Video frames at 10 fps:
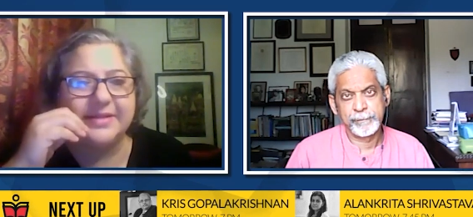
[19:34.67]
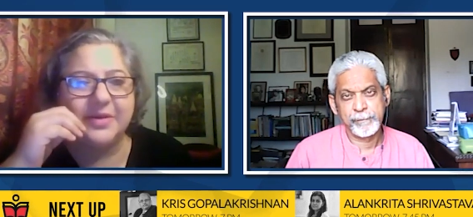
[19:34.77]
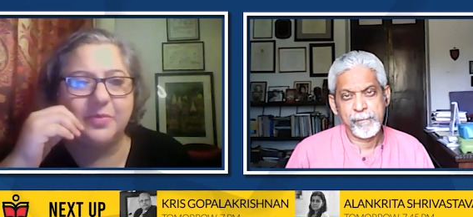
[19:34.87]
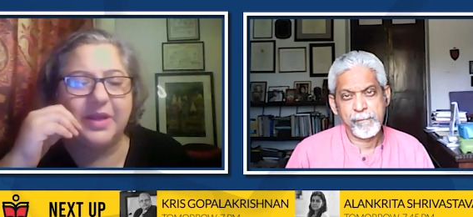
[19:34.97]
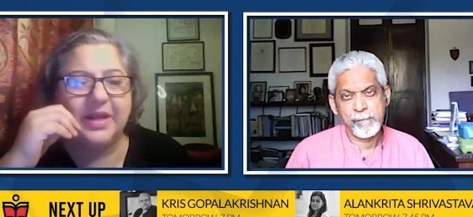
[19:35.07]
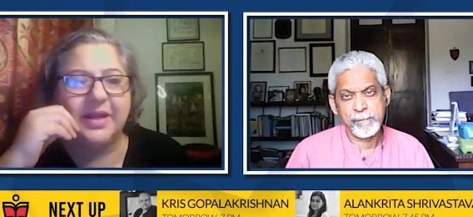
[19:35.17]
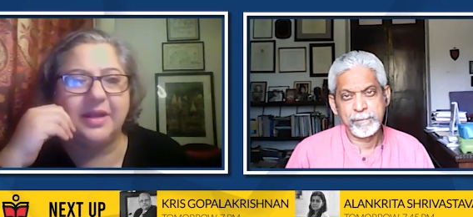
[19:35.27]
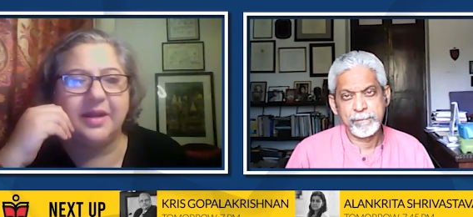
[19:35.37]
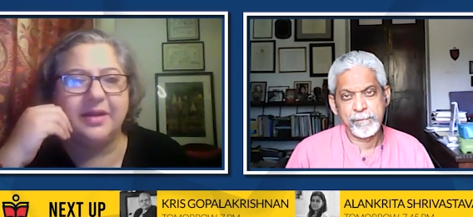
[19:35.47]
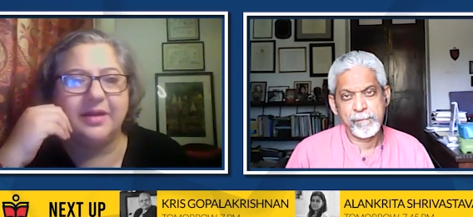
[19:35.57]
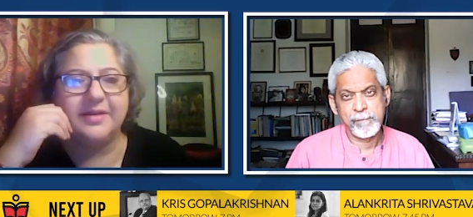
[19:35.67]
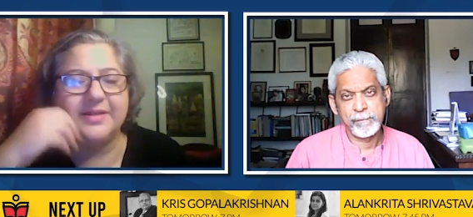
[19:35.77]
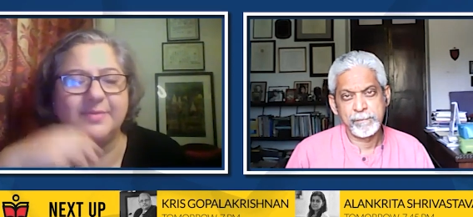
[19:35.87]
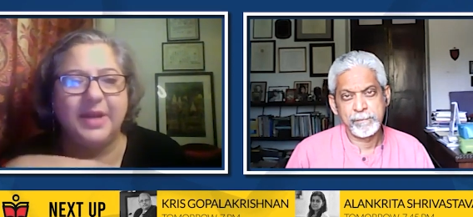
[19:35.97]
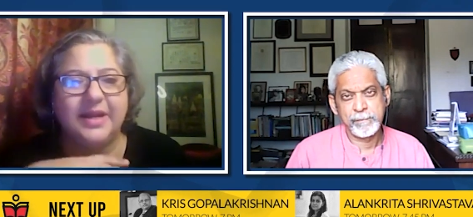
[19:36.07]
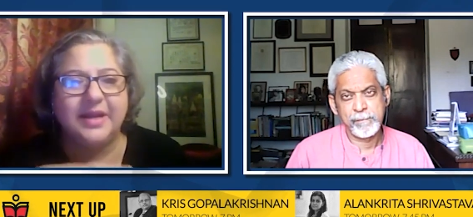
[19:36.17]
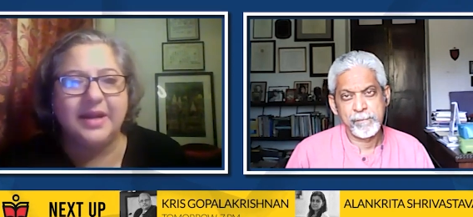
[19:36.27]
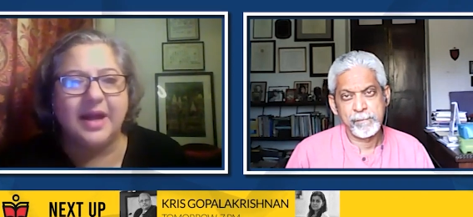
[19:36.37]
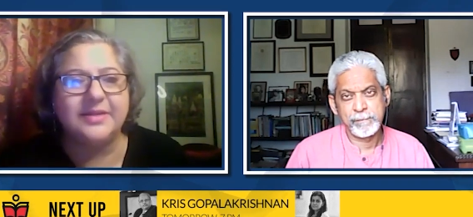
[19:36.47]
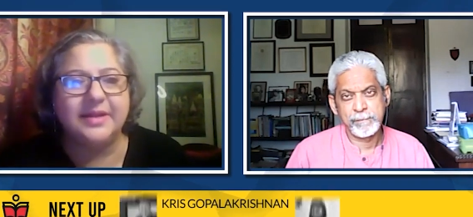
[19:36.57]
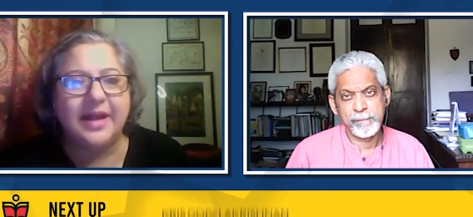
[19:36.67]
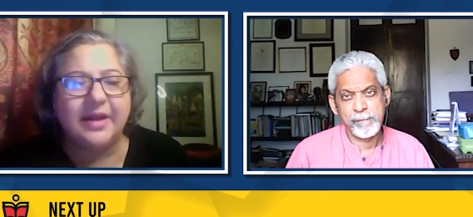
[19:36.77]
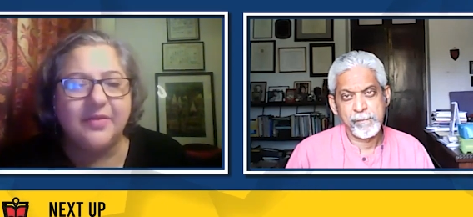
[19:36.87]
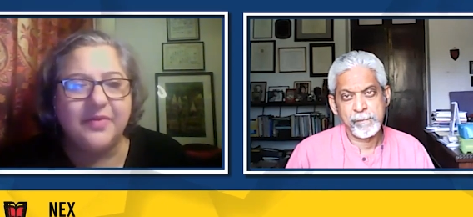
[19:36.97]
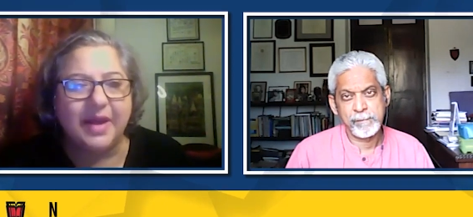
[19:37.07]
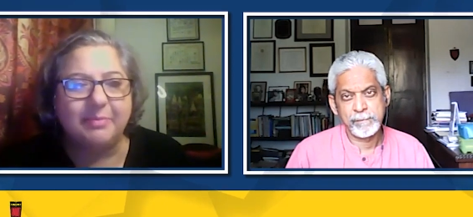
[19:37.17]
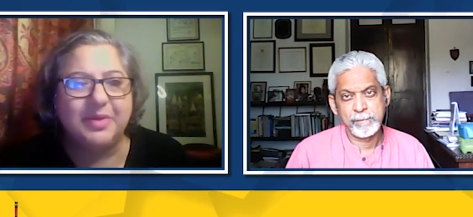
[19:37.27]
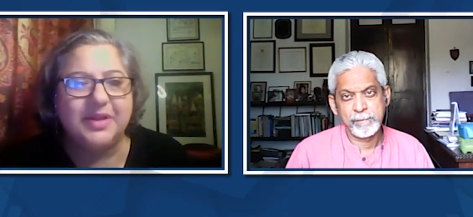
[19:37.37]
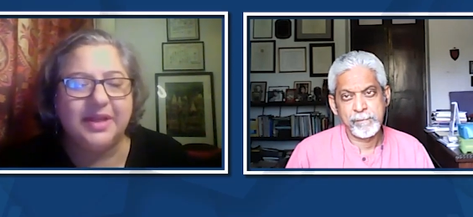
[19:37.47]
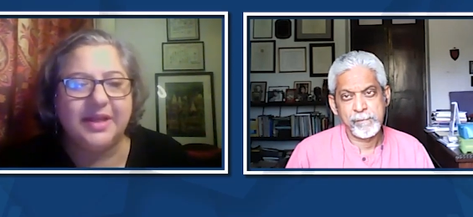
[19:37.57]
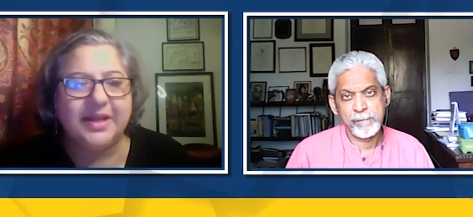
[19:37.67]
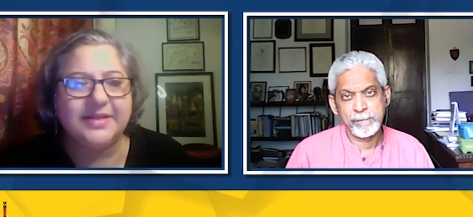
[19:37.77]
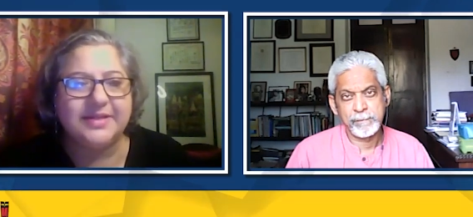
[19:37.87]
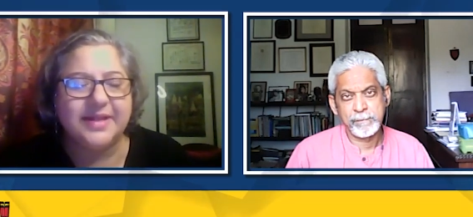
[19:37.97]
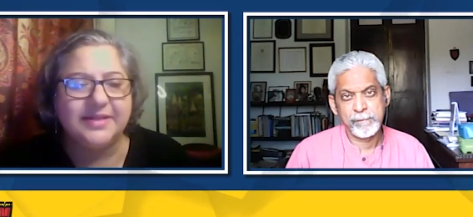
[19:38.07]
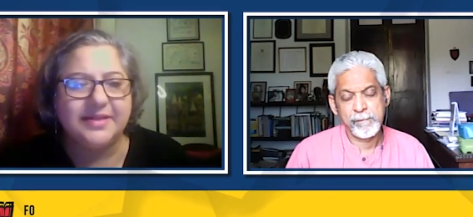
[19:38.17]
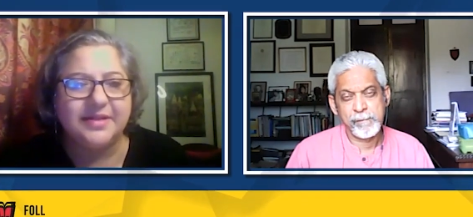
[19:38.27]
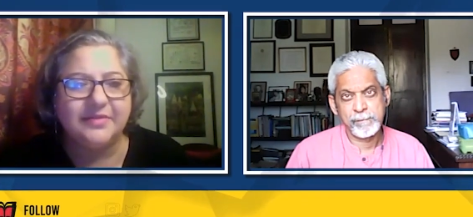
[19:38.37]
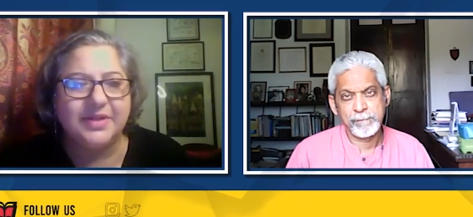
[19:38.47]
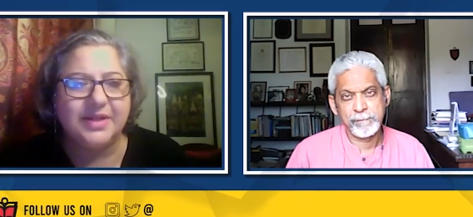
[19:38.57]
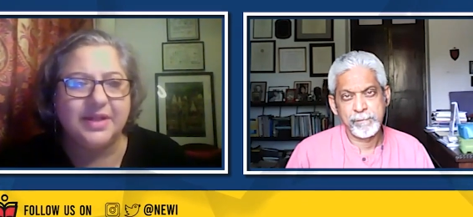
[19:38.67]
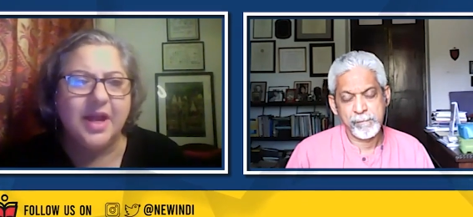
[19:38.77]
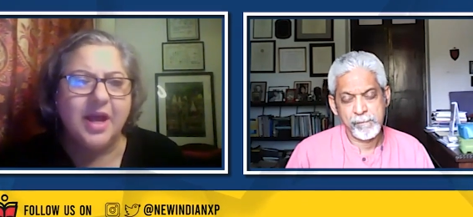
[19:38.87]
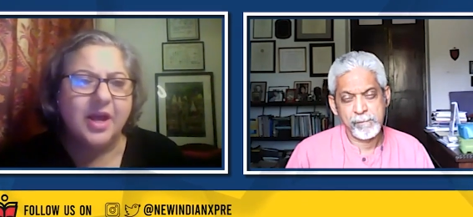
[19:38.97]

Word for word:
Speaker 1: that we uh, displayed an utter lack of empathy and sensitivity.